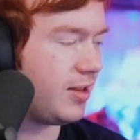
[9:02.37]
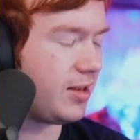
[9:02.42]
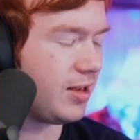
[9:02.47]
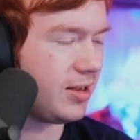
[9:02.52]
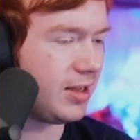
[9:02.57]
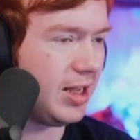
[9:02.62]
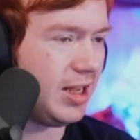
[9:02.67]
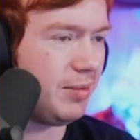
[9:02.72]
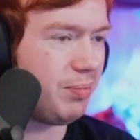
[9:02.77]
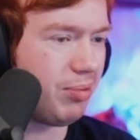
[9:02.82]
a
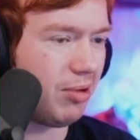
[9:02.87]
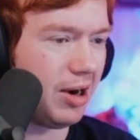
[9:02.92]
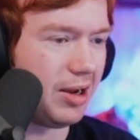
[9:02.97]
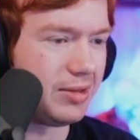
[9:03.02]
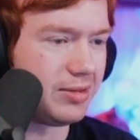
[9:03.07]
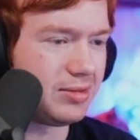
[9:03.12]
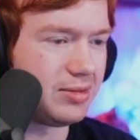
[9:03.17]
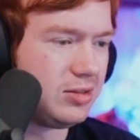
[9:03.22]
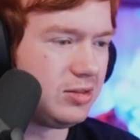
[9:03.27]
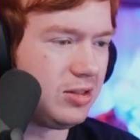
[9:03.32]
key
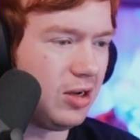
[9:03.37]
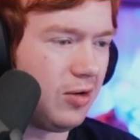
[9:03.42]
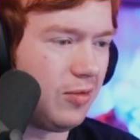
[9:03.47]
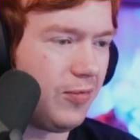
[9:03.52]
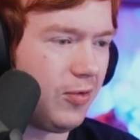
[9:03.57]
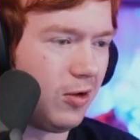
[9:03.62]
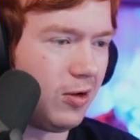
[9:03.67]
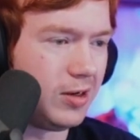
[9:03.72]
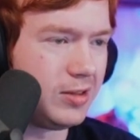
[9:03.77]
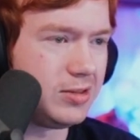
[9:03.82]
press. So
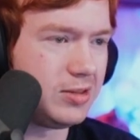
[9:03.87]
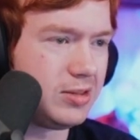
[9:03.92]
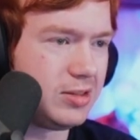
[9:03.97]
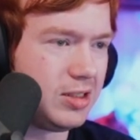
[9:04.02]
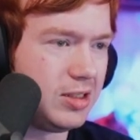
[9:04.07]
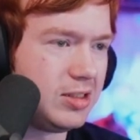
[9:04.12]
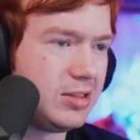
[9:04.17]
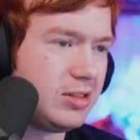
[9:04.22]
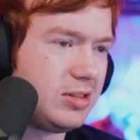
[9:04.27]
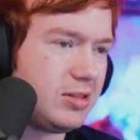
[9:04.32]
for
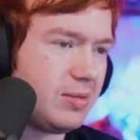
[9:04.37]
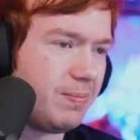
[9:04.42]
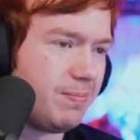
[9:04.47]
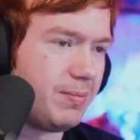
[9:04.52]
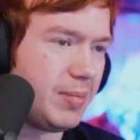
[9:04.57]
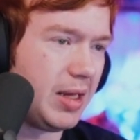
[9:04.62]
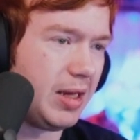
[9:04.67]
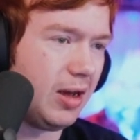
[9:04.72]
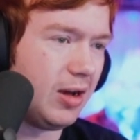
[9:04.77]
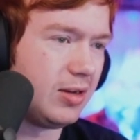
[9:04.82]
instance,
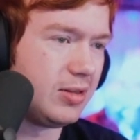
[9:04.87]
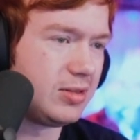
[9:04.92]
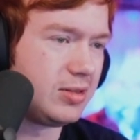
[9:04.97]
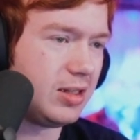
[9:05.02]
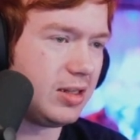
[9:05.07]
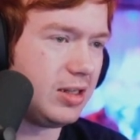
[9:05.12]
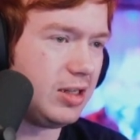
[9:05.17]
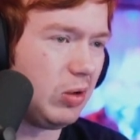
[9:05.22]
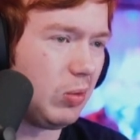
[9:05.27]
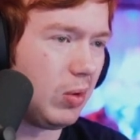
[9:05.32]

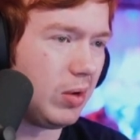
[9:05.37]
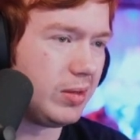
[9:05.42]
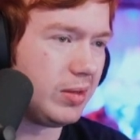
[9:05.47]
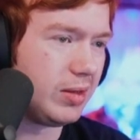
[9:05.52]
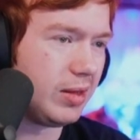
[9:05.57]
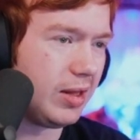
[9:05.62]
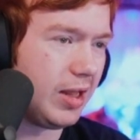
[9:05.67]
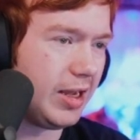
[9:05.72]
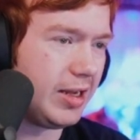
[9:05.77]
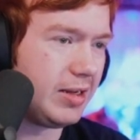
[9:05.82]
because you
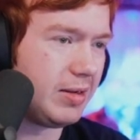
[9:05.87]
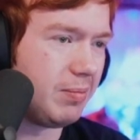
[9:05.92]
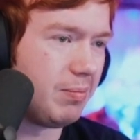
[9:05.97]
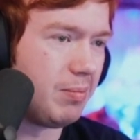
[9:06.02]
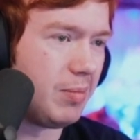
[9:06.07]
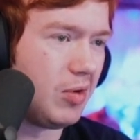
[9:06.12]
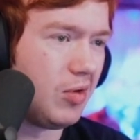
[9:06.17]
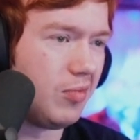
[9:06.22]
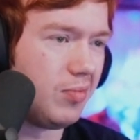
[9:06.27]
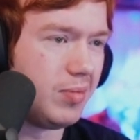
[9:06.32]
want like
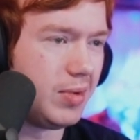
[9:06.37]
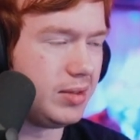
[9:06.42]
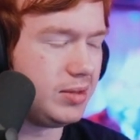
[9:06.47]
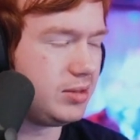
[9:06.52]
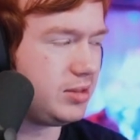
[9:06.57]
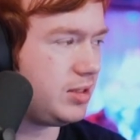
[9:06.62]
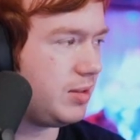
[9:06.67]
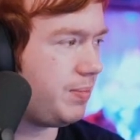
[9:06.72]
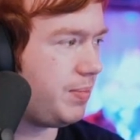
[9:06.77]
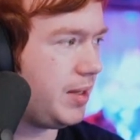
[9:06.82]

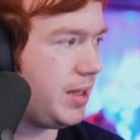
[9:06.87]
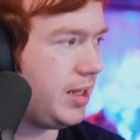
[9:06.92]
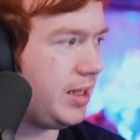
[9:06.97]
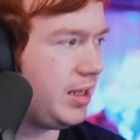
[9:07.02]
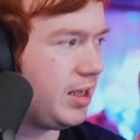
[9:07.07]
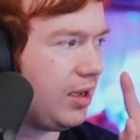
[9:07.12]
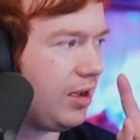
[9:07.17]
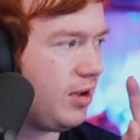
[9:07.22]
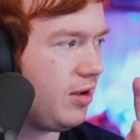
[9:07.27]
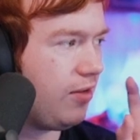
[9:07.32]
movement to
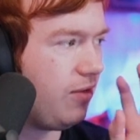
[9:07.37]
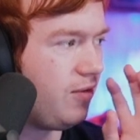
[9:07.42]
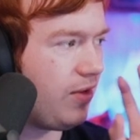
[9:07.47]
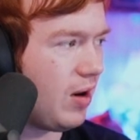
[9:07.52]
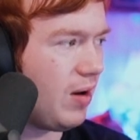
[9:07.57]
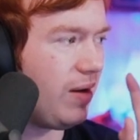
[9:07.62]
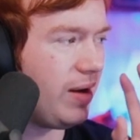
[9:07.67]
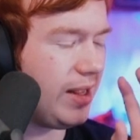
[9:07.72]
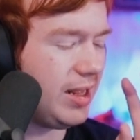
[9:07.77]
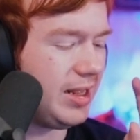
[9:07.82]
be
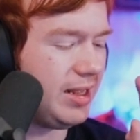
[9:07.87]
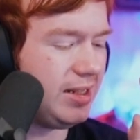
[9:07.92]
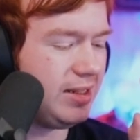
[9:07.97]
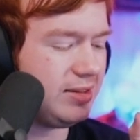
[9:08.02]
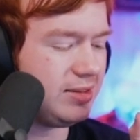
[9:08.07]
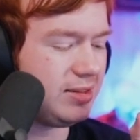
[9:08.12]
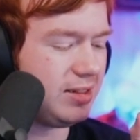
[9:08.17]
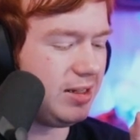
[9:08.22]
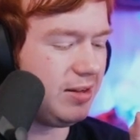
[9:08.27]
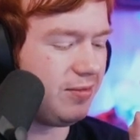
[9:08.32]
very
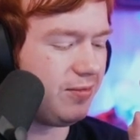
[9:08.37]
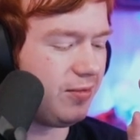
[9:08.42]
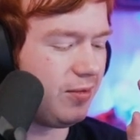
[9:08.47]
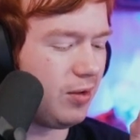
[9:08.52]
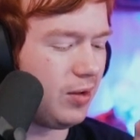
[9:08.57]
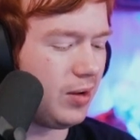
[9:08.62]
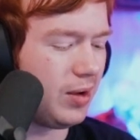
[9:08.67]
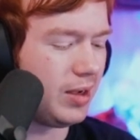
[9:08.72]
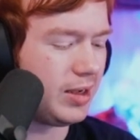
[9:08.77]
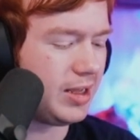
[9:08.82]
easy
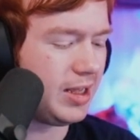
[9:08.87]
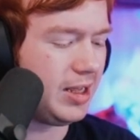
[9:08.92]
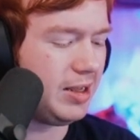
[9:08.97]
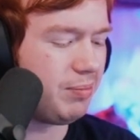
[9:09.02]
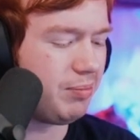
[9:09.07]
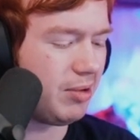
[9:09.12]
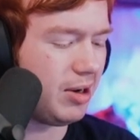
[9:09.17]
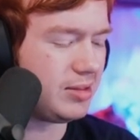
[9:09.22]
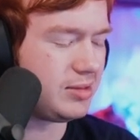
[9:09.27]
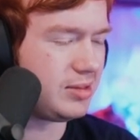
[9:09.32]
for a key
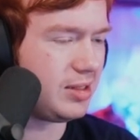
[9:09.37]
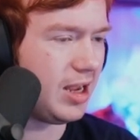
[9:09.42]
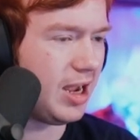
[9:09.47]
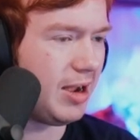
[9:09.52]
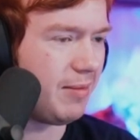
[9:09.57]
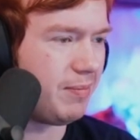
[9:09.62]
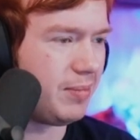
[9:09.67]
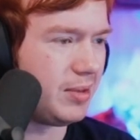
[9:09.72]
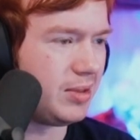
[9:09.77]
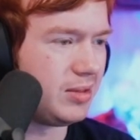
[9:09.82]
press to
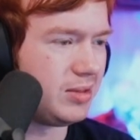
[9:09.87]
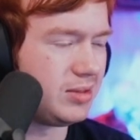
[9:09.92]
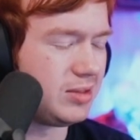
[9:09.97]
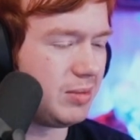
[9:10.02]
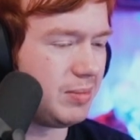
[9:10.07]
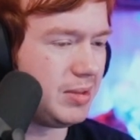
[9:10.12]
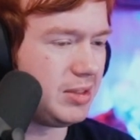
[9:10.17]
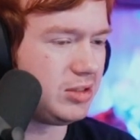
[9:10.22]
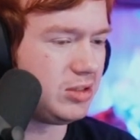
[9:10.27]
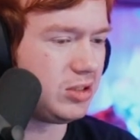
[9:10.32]
happen
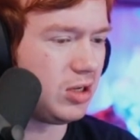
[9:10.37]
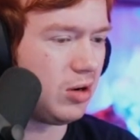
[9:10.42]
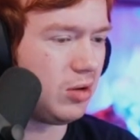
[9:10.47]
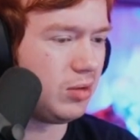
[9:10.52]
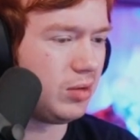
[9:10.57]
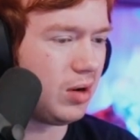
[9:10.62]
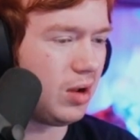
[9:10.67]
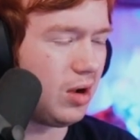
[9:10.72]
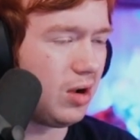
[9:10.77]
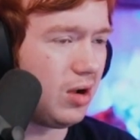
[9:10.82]
to be
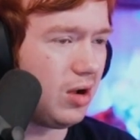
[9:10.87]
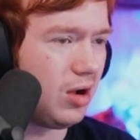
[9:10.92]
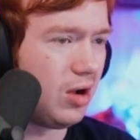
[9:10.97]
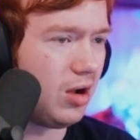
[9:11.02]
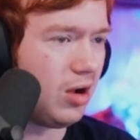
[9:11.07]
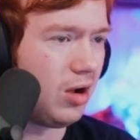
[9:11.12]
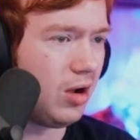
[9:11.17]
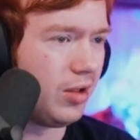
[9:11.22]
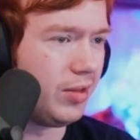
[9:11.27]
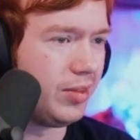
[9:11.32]
shown
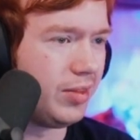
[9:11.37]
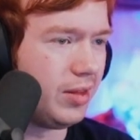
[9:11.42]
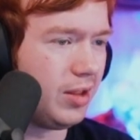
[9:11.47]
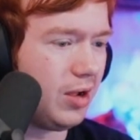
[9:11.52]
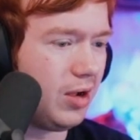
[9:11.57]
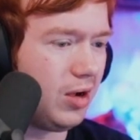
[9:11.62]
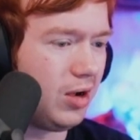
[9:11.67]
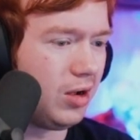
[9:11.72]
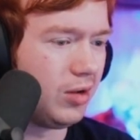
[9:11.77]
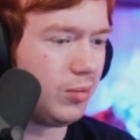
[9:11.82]
on
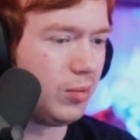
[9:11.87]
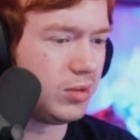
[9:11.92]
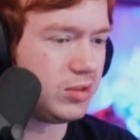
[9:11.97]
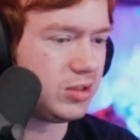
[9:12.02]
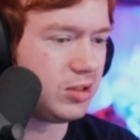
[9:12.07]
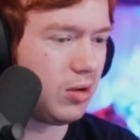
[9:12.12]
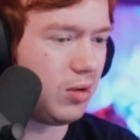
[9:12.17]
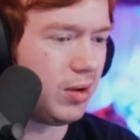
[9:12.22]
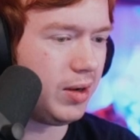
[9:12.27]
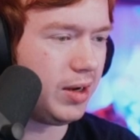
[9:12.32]

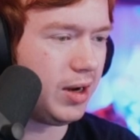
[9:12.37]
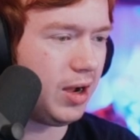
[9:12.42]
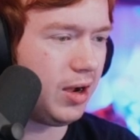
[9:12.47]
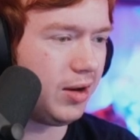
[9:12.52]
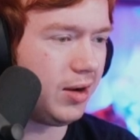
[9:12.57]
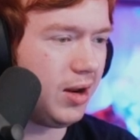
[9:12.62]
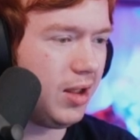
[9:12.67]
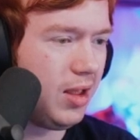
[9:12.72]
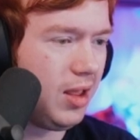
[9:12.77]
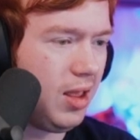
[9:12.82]
what's going
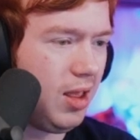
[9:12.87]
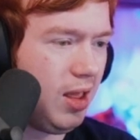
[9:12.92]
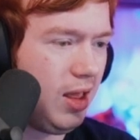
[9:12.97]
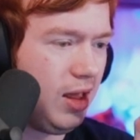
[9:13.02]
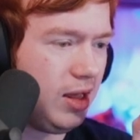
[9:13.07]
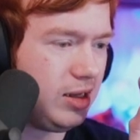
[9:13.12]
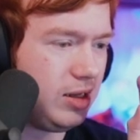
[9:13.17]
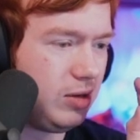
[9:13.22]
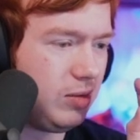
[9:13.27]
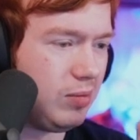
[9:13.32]
on,
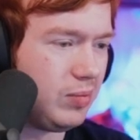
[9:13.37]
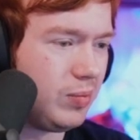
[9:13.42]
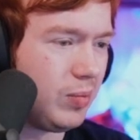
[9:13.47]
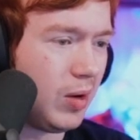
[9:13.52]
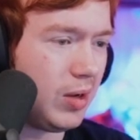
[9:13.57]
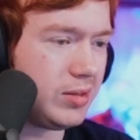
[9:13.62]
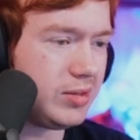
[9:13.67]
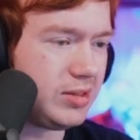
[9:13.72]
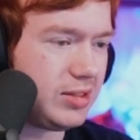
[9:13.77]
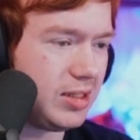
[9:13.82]
you
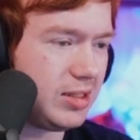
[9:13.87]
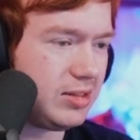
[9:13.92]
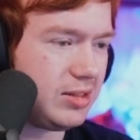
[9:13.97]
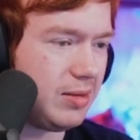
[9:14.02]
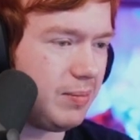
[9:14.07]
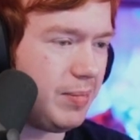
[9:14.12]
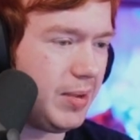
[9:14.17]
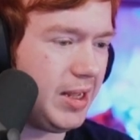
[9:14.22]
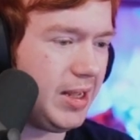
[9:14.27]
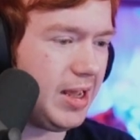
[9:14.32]
want it
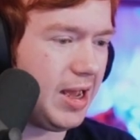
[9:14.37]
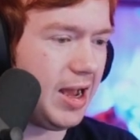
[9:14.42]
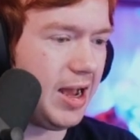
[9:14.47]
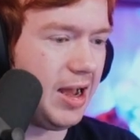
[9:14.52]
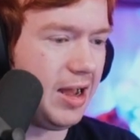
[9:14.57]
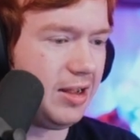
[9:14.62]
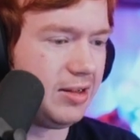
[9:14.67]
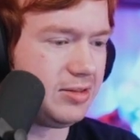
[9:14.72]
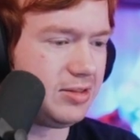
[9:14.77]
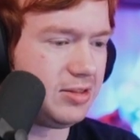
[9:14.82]
to be
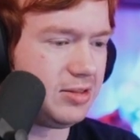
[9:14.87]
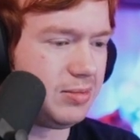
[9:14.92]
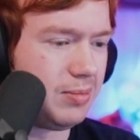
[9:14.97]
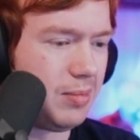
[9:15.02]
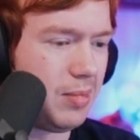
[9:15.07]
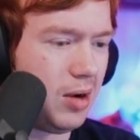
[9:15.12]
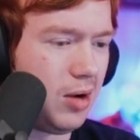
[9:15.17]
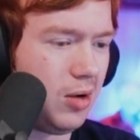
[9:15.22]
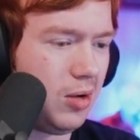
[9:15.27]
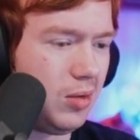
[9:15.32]
at a
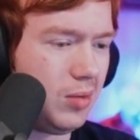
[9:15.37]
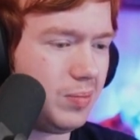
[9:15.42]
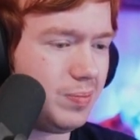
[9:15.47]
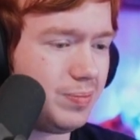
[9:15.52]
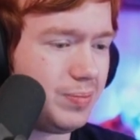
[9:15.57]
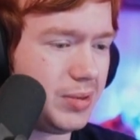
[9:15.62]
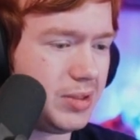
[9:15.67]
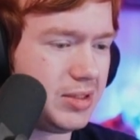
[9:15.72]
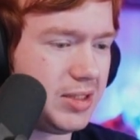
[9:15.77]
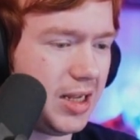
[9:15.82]
small
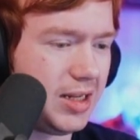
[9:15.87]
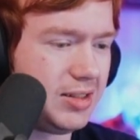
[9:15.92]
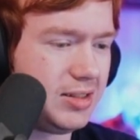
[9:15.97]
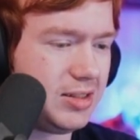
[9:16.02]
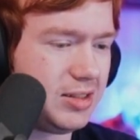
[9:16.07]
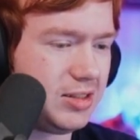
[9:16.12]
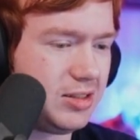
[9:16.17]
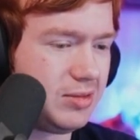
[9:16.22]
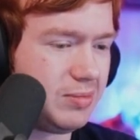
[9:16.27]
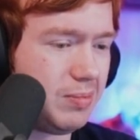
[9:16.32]

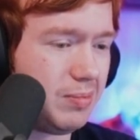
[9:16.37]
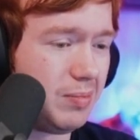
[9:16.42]
percentage